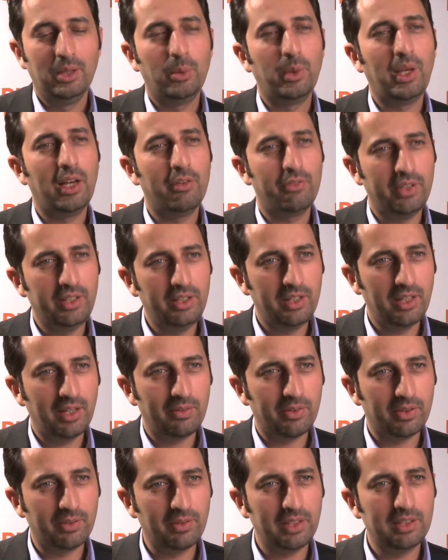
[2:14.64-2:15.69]
We have
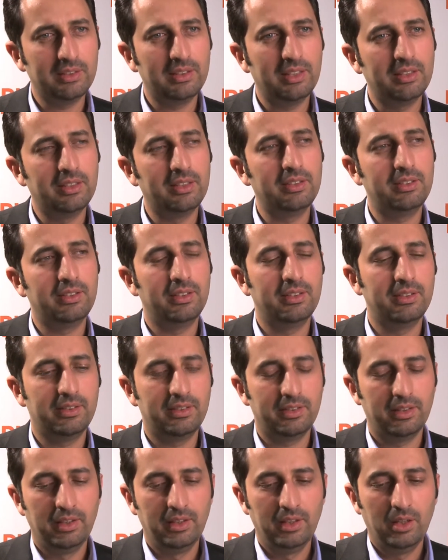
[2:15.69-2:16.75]
e-government, and this
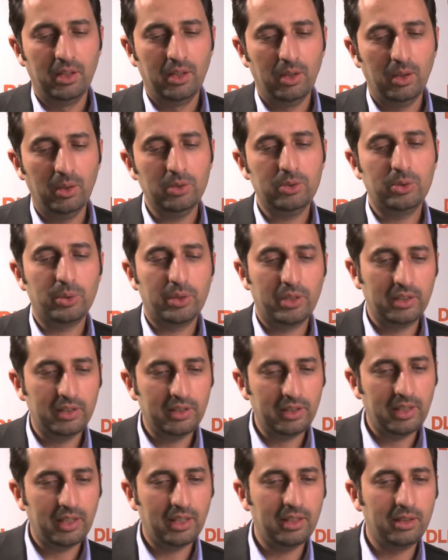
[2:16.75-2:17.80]
is also
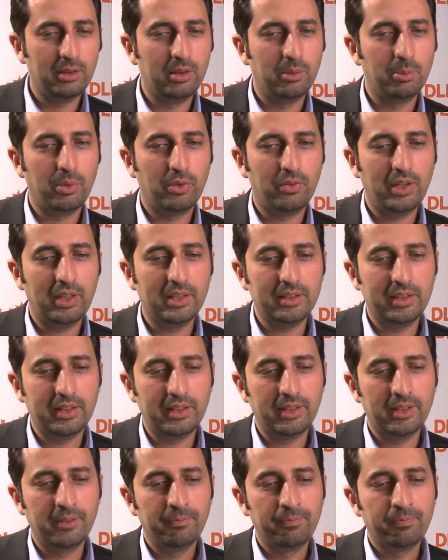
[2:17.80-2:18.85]
critical in
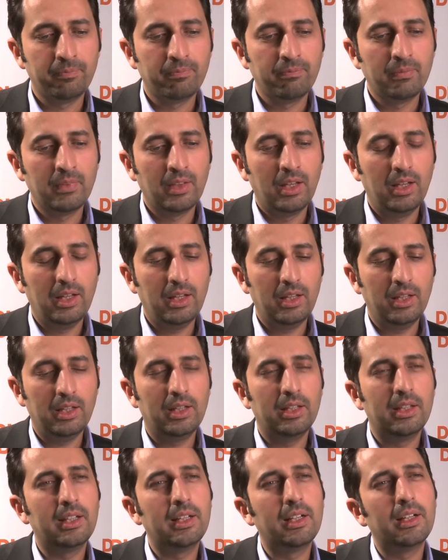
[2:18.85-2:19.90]
providing
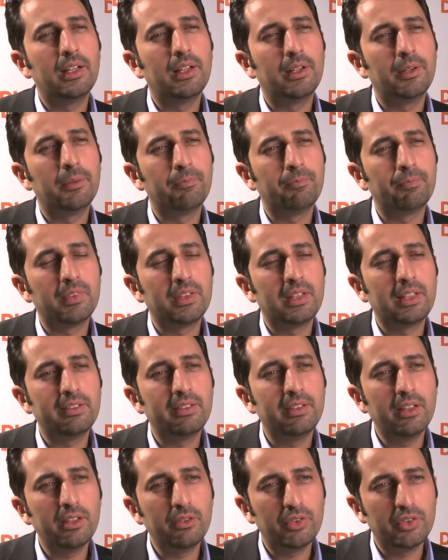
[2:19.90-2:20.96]
the
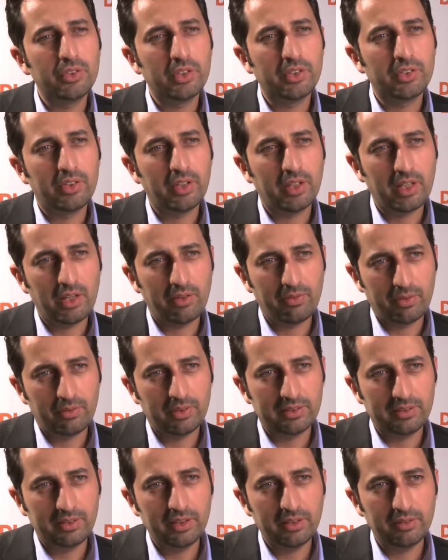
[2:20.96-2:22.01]
services, the
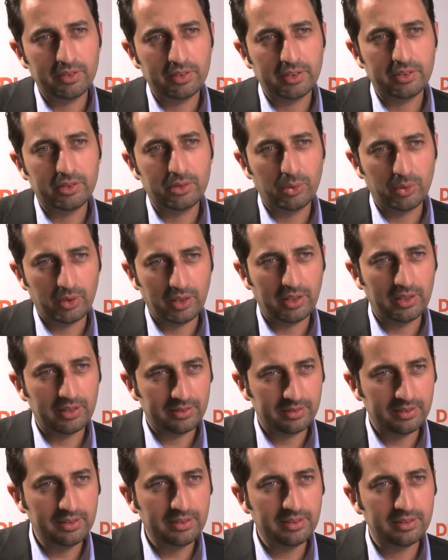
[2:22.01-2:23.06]
government services to the
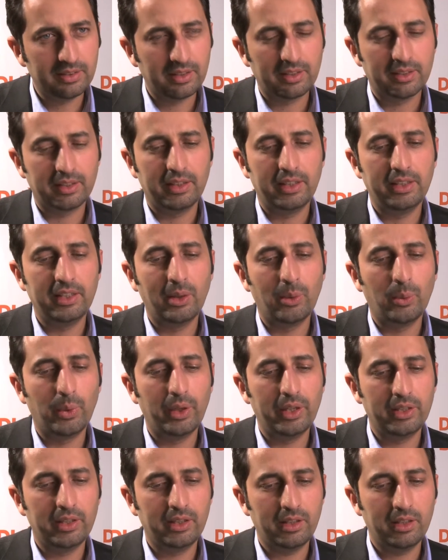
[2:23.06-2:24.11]
citizen in a
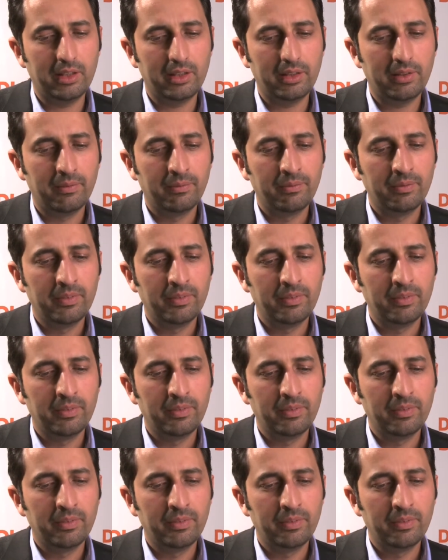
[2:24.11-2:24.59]
way